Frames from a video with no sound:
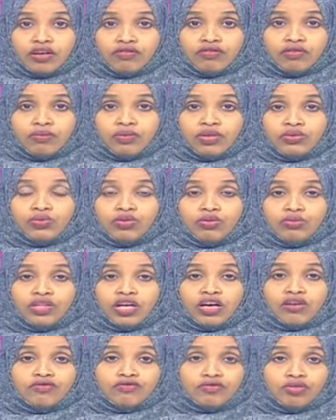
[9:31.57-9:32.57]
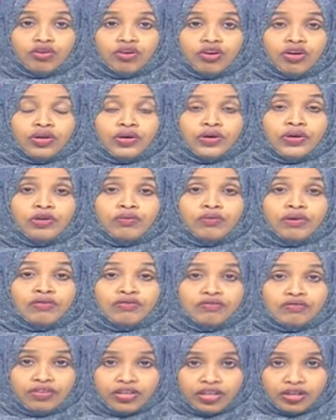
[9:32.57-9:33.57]
The government will therefore
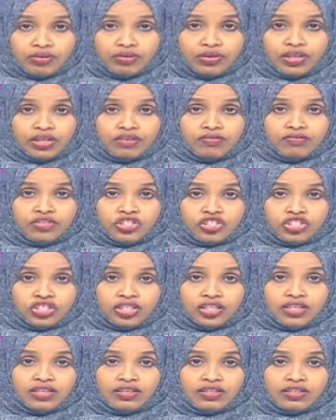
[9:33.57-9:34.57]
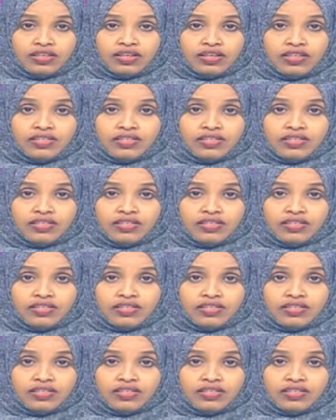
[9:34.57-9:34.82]
remain very vigilant